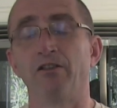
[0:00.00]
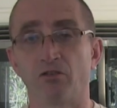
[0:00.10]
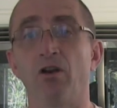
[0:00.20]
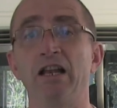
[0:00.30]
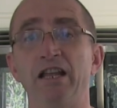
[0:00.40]

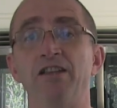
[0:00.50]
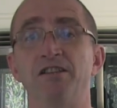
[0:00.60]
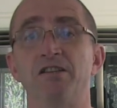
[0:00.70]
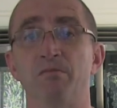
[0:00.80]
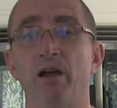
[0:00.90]
It's really
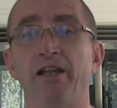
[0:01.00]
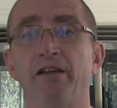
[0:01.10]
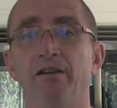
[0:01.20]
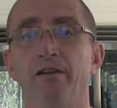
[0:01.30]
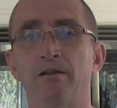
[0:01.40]
easy to
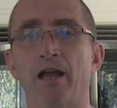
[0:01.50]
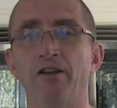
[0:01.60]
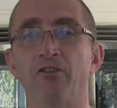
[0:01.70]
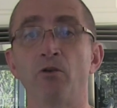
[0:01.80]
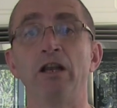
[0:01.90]
make
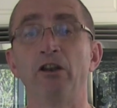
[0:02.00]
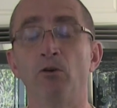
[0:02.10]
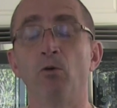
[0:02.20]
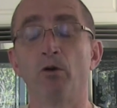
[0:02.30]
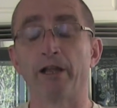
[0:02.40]
and it's really
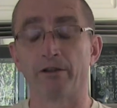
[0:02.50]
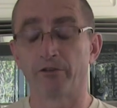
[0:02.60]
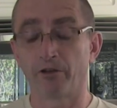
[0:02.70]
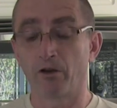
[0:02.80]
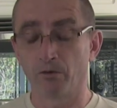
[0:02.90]
rewarding.
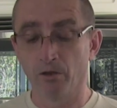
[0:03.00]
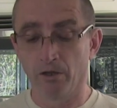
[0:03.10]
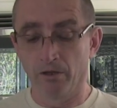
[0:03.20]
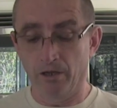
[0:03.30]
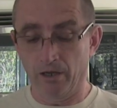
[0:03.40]
So
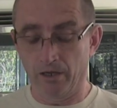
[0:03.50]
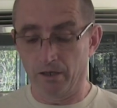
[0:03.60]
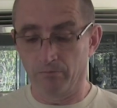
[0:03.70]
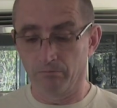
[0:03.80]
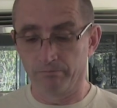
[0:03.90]

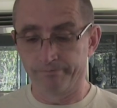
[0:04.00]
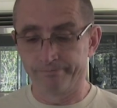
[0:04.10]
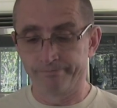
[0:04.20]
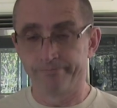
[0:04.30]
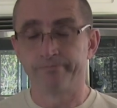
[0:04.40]
um,
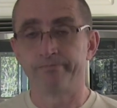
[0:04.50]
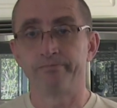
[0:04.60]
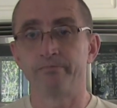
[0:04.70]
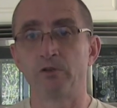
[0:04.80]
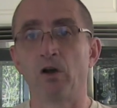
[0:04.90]

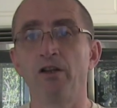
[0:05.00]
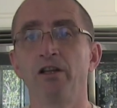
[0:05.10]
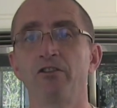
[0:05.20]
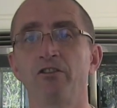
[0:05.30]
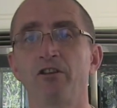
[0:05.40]
go
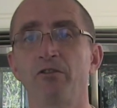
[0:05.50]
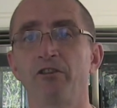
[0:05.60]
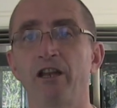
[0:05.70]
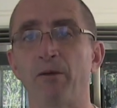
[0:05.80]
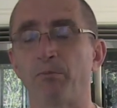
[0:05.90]
and get yourself
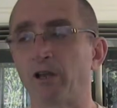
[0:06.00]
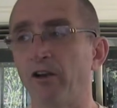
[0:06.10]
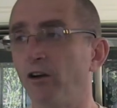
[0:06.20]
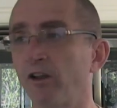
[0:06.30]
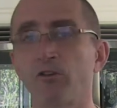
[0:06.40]
set up.
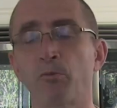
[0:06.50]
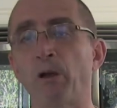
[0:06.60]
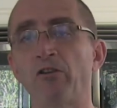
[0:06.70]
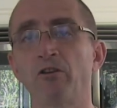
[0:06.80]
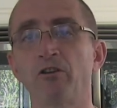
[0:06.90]
Clear a little
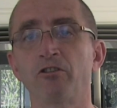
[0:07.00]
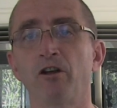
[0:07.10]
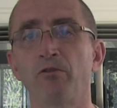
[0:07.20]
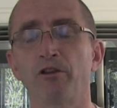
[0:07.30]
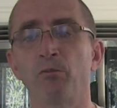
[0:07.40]
space on a
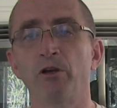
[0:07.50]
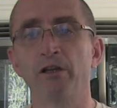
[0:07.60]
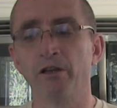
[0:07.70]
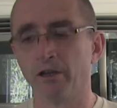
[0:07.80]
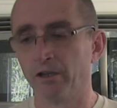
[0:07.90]
shelf
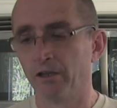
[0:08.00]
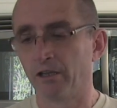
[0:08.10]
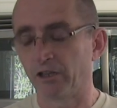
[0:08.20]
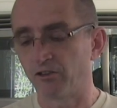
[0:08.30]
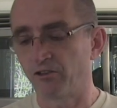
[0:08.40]
somewhere.
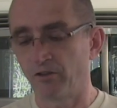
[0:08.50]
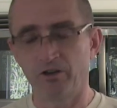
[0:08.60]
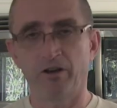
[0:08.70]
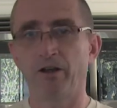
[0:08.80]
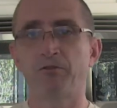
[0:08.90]
Get yourself,
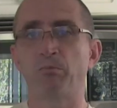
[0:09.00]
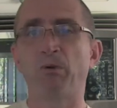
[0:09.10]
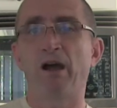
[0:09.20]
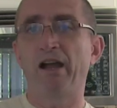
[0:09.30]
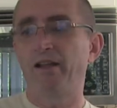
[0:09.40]
you don't have to
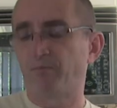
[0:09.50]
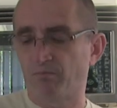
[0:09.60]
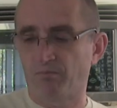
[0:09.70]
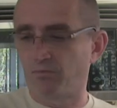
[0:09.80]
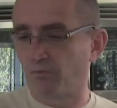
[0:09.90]
buy
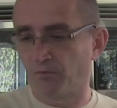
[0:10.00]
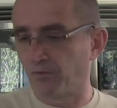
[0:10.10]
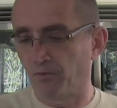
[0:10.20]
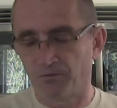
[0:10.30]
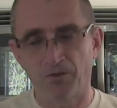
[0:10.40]

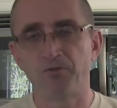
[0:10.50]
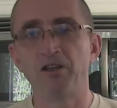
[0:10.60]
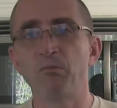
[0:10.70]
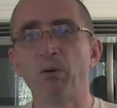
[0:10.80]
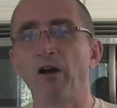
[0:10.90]

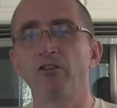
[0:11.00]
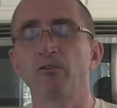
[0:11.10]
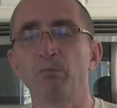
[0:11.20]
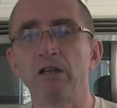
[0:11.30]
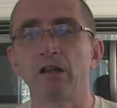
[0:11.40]
fifteen
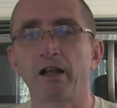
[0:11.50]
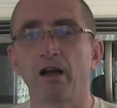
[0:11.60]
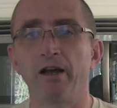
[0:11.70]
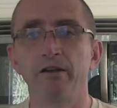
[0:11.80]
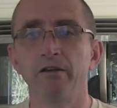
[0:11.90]
pounds of meat
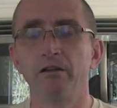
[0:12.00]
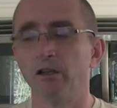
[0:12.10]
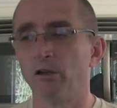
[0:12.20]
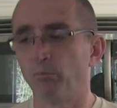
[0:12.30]
like I did.